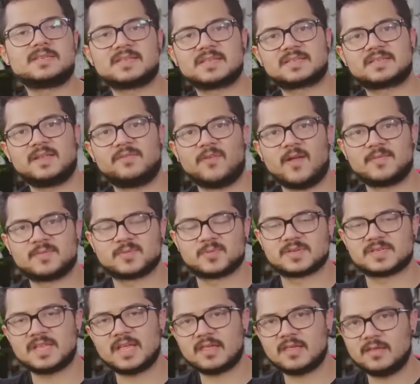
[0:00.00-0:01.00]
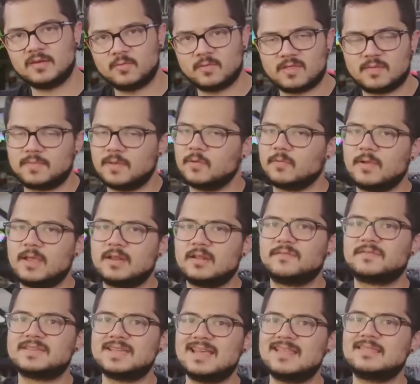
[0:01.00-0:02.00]
60 frames per second, with a bitrate
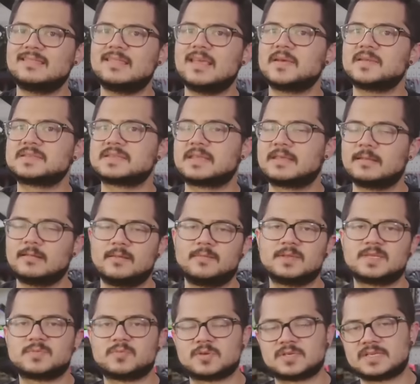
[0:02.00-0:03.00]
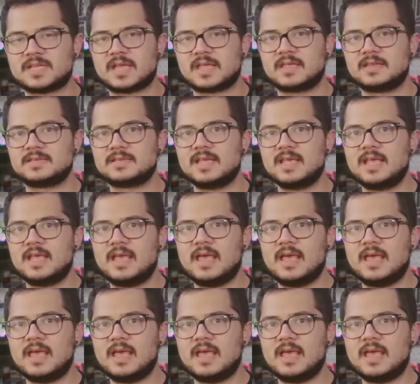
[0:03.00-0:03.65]
of 10,000 kilobits per second,